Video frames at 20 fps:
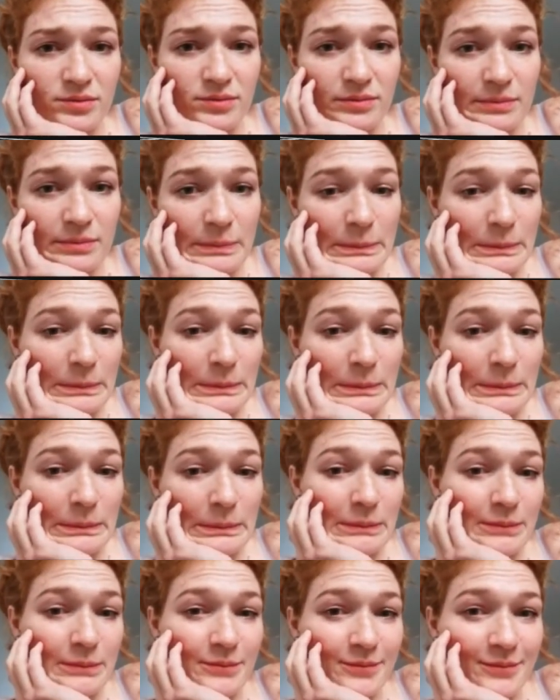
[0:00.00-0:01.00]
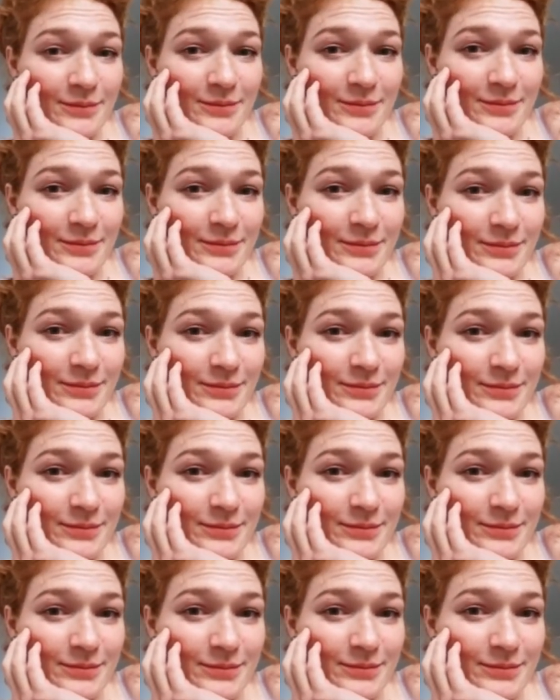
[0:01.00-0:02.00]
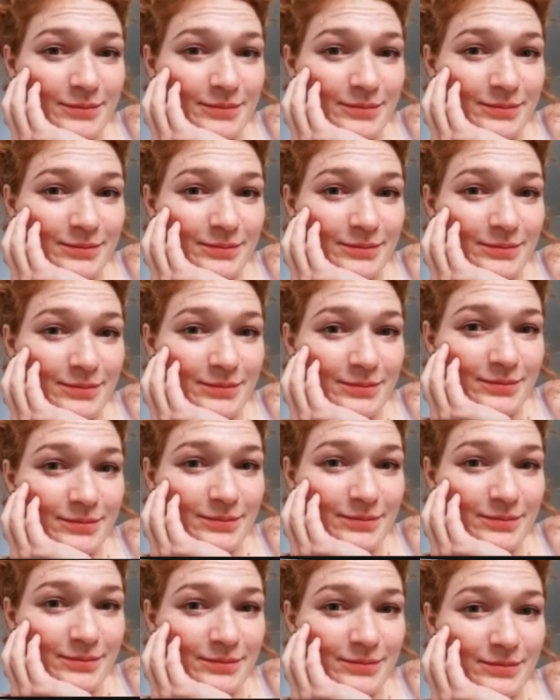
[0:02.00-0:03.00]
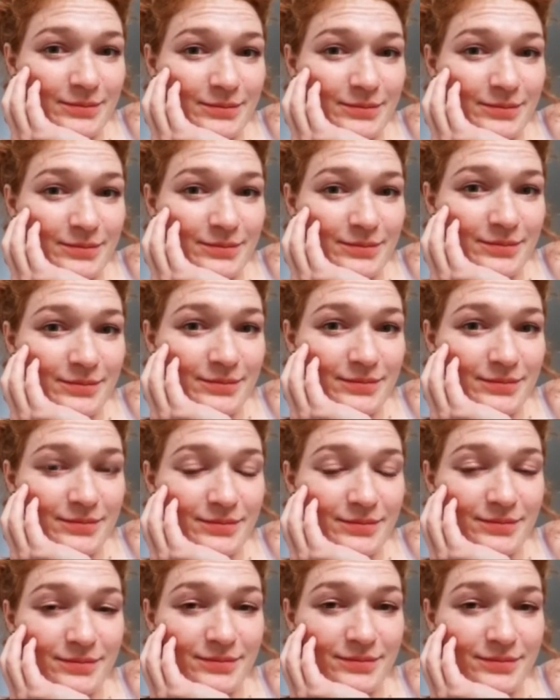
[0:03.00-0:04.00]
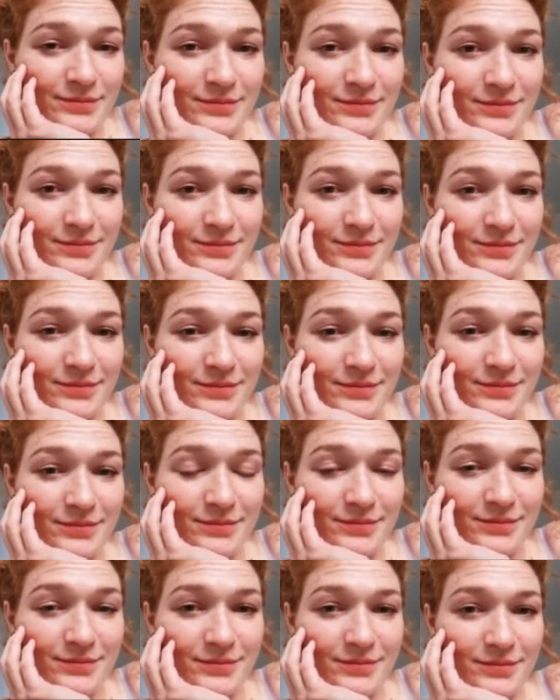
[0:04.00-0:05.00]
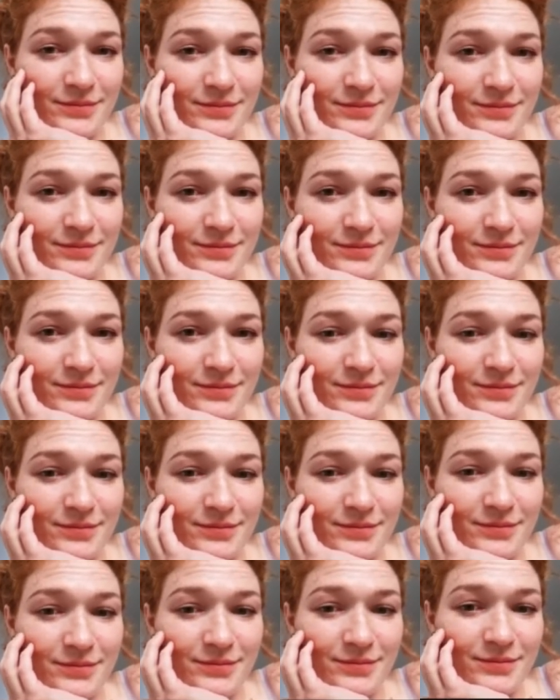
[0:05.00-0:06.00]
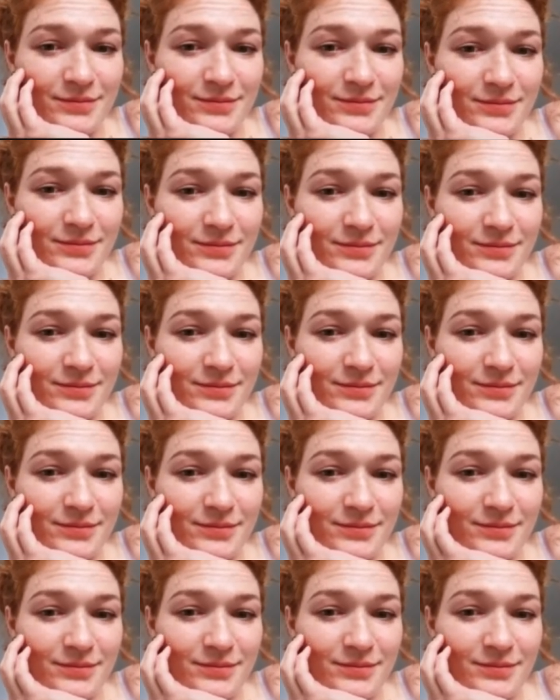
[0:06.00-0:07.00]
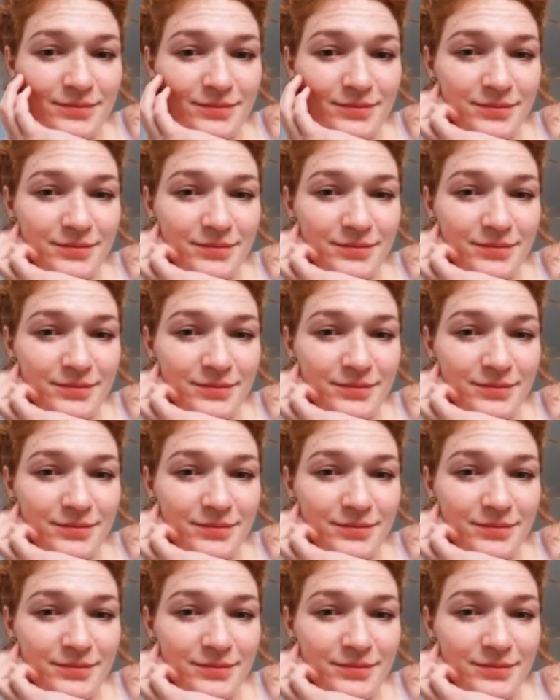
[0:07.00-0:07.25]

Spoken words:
No words are spoken by the person on screen.